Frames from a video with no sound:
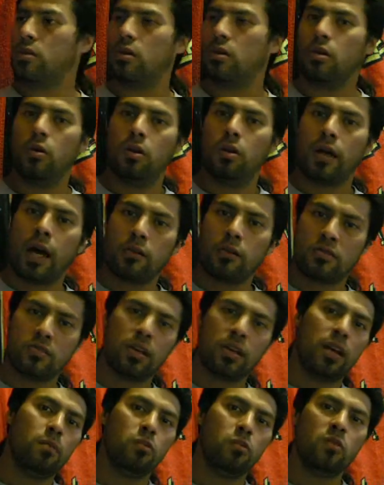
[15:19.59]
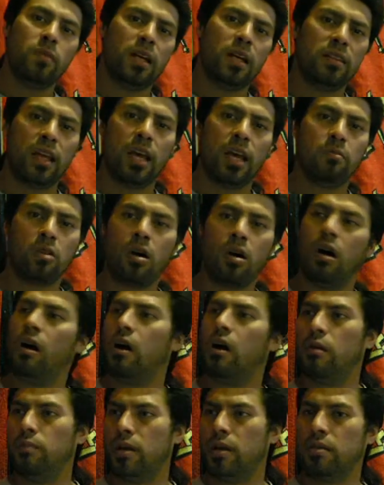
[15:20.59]
I was going to go outside and move my damn
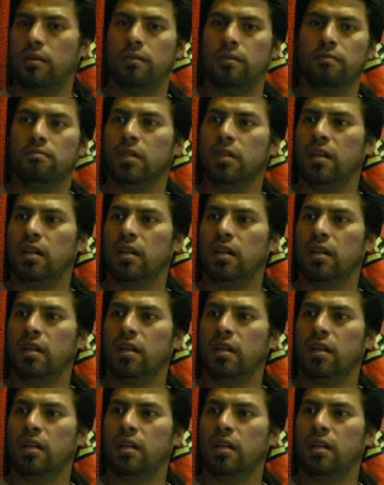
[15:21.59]
car, but